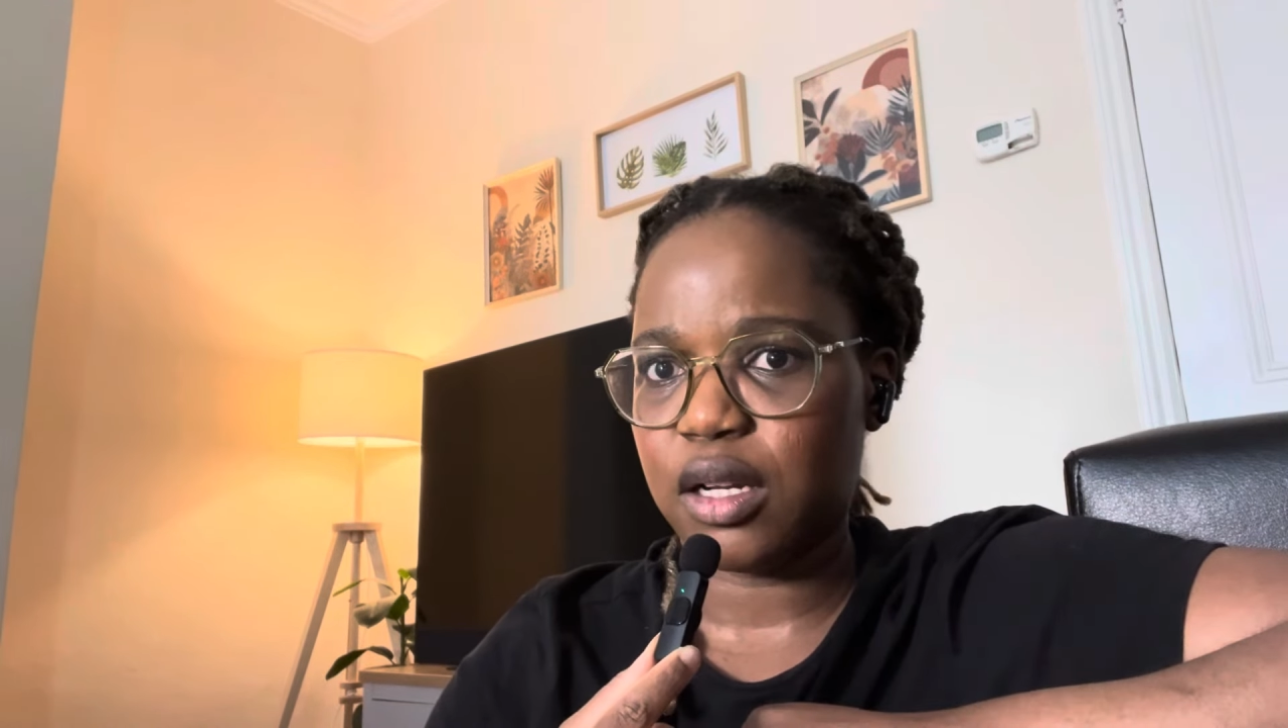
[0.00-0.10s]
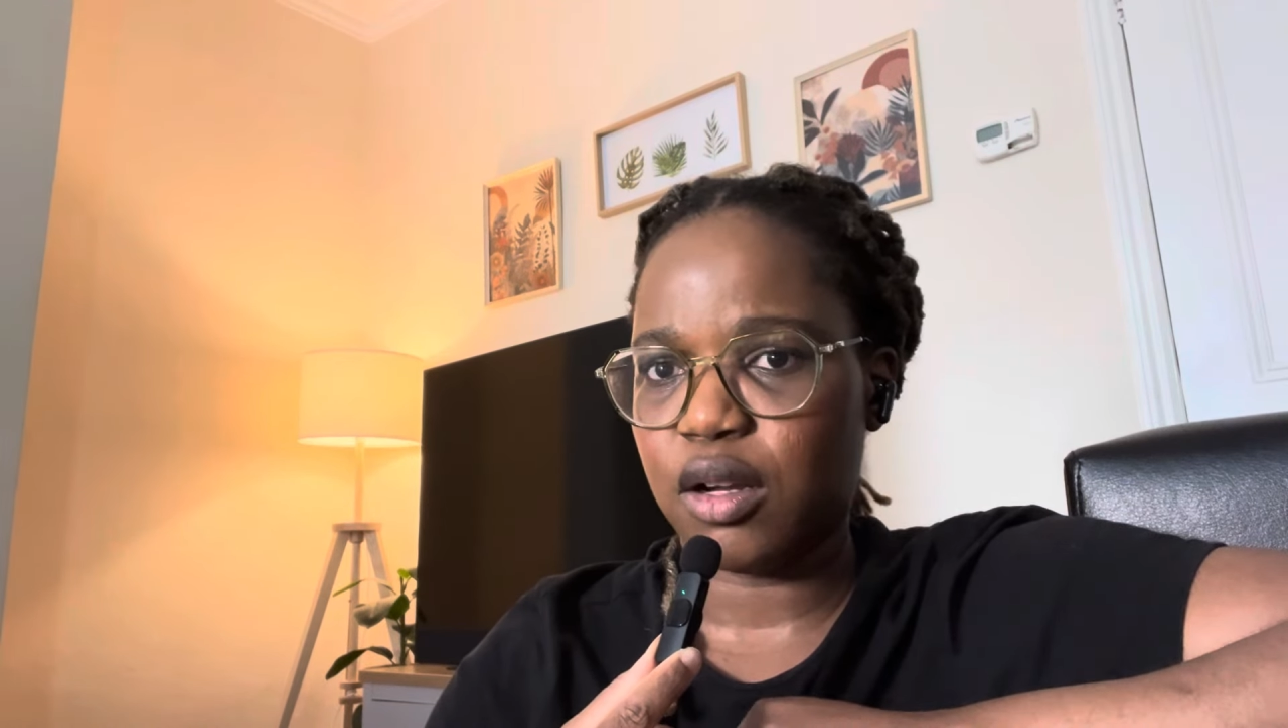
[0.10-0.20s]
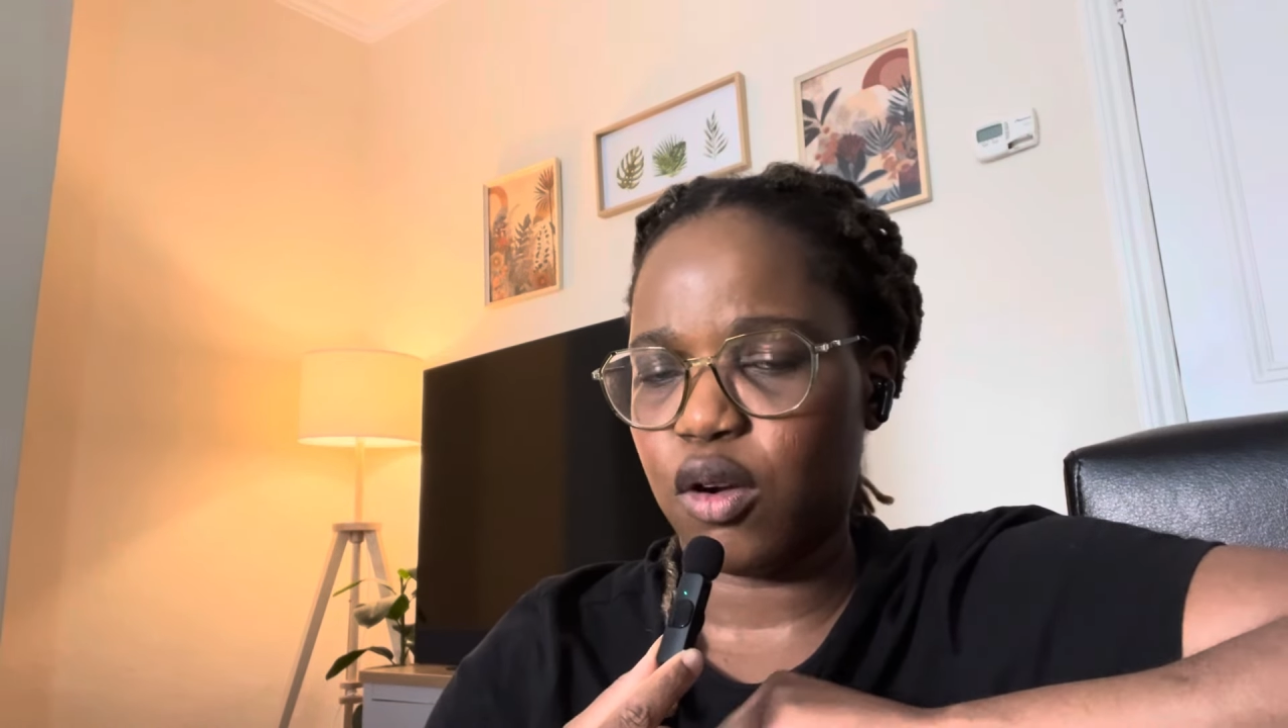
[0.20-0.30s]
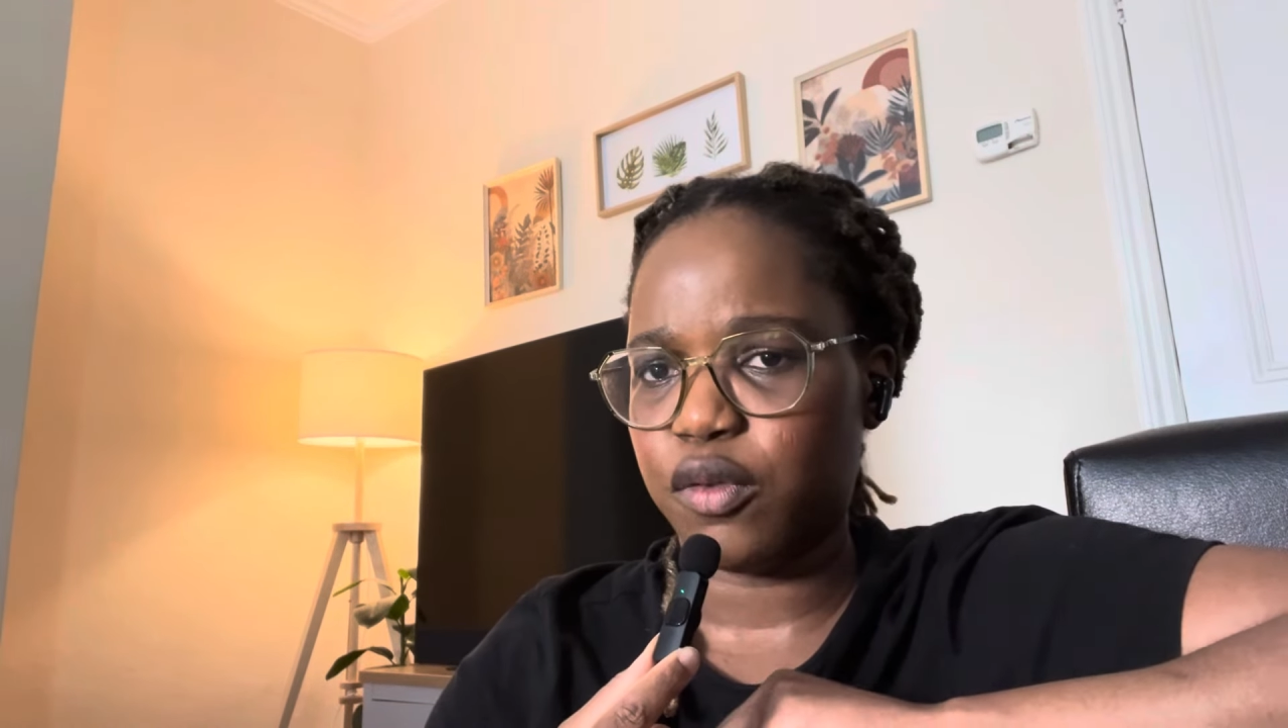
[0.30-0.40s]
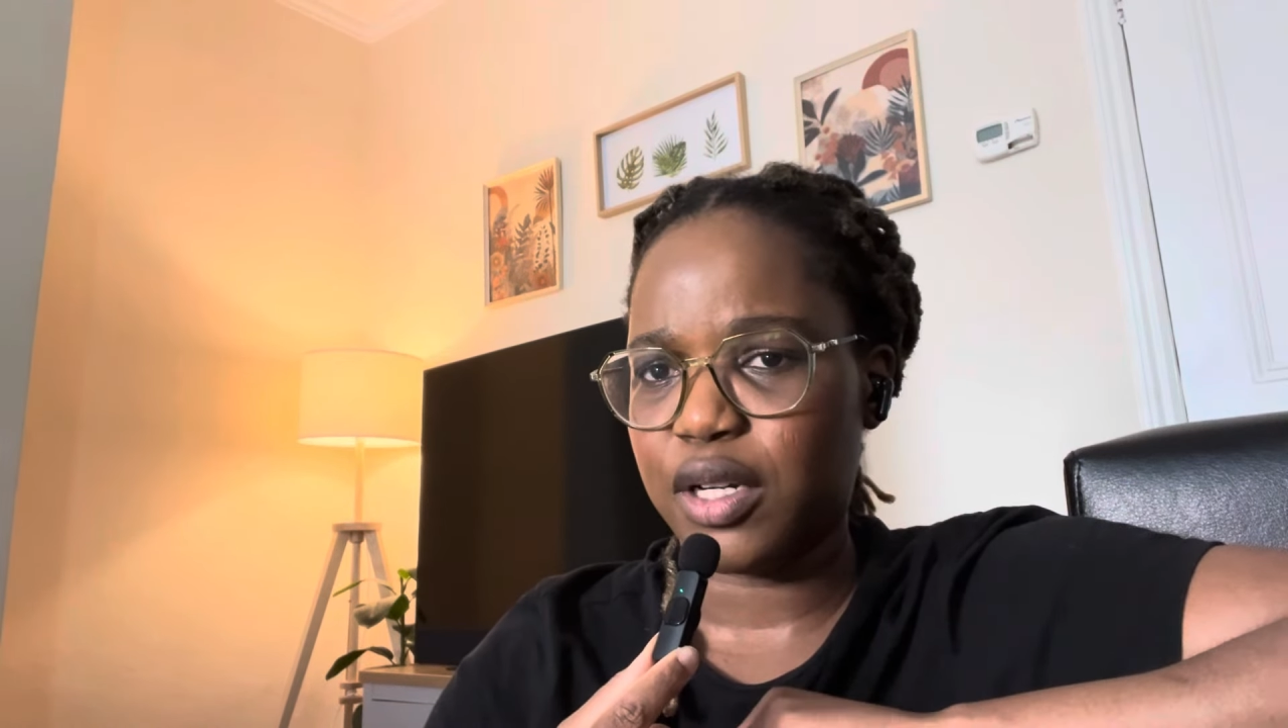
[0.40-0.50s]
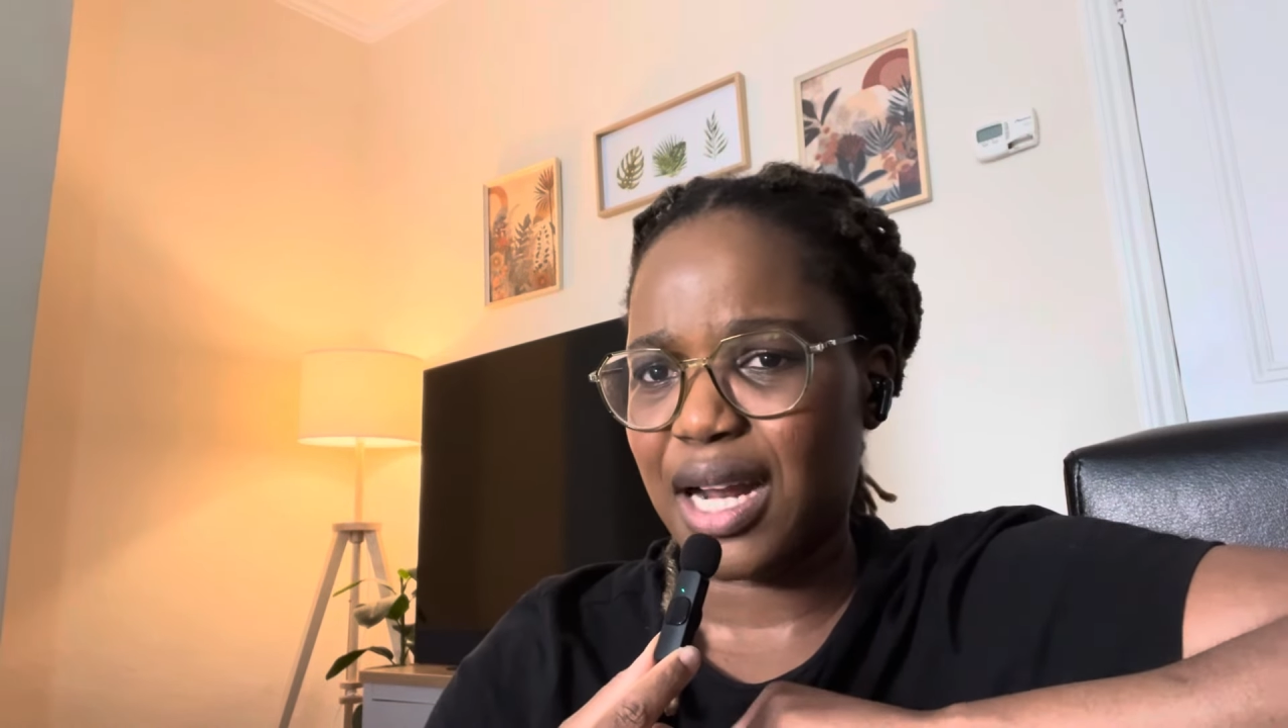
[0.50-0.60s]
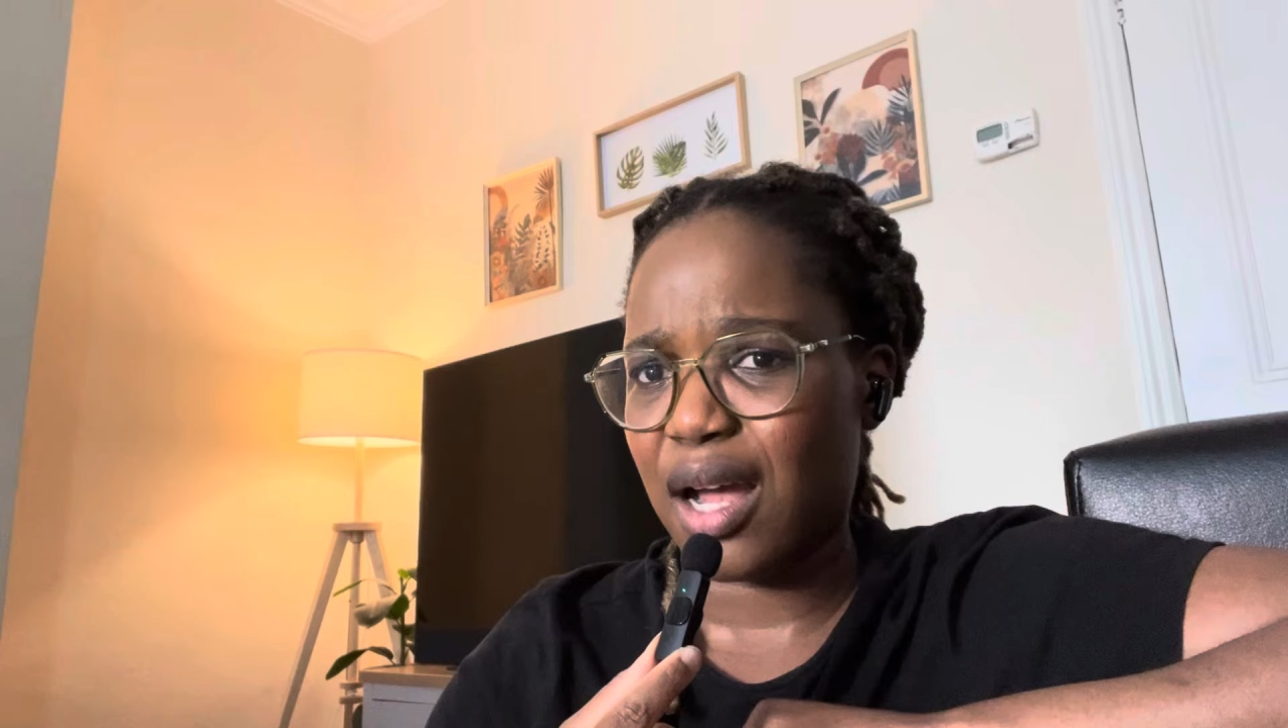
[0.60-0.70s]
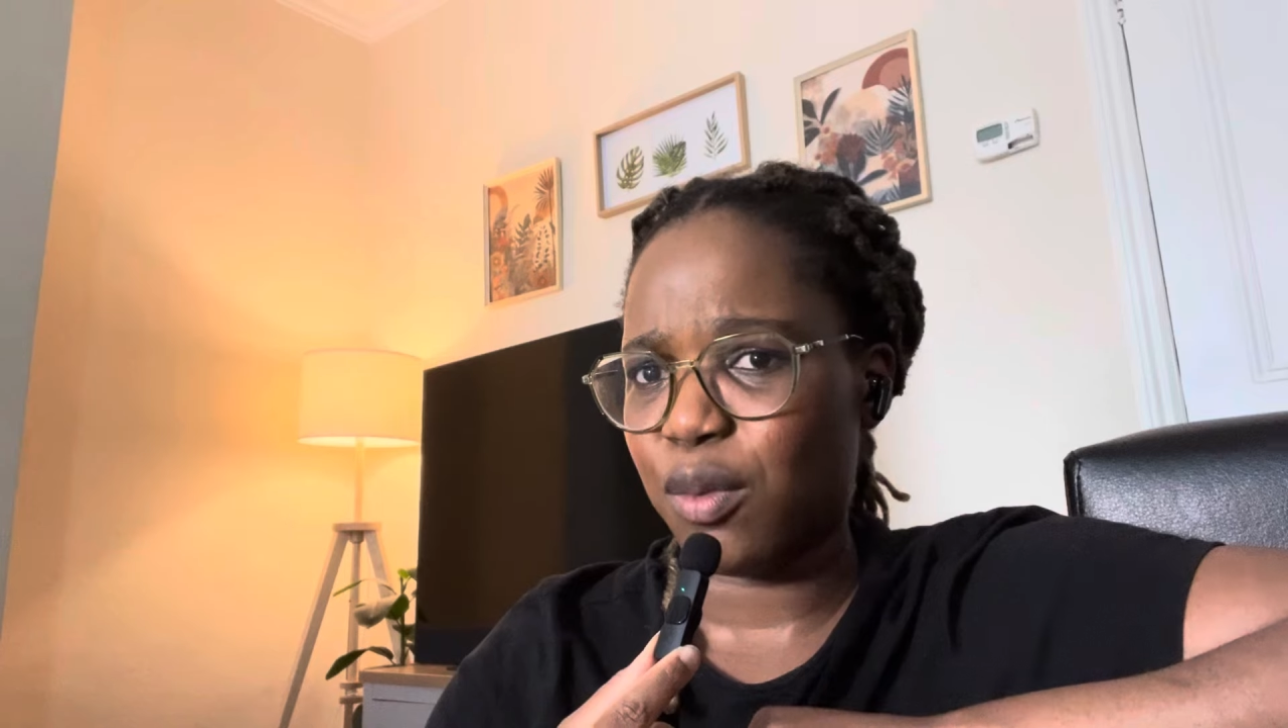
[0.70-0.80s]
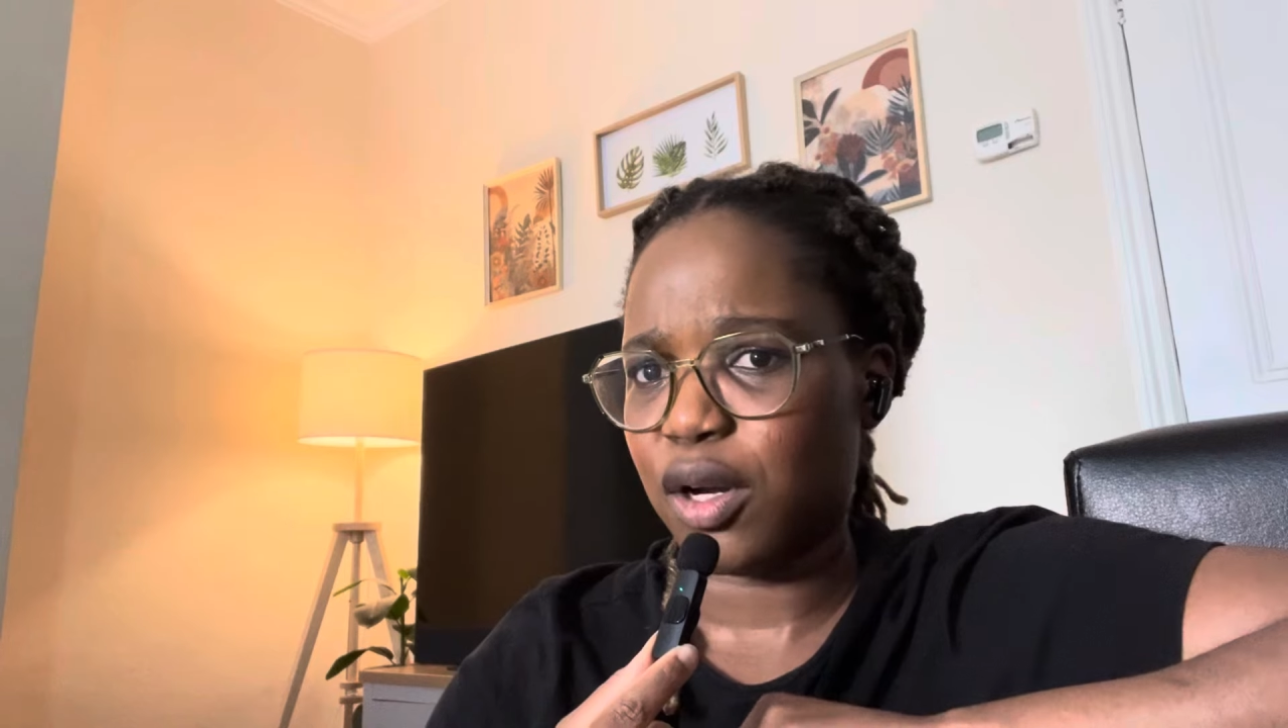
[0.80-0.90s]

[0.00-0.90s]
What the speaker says: over an hour